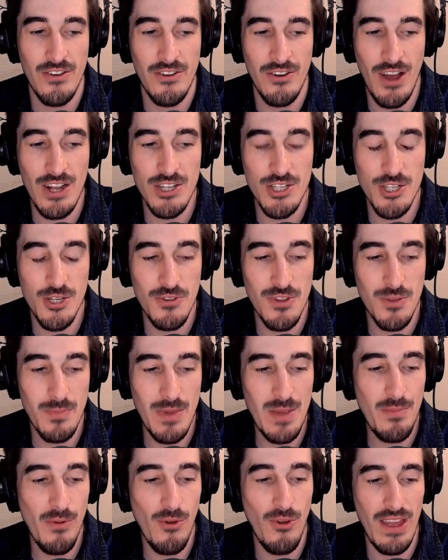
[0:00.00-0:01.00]
Not to the
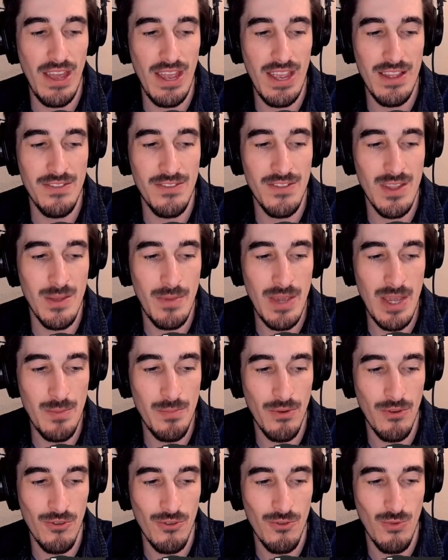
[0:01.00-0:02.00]
people, in the
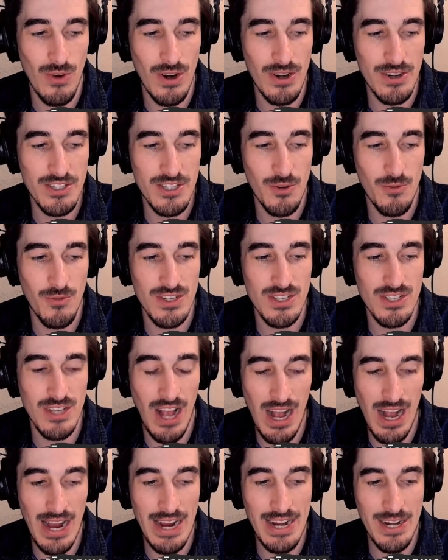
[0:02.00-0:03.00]
people. Where does it
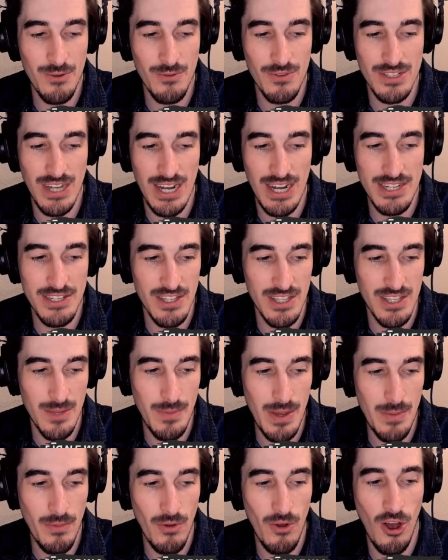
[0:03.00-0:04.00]
reside? It resides in the
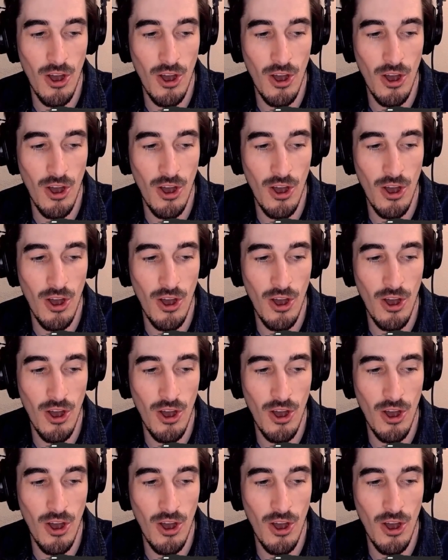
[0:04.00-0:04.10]
people.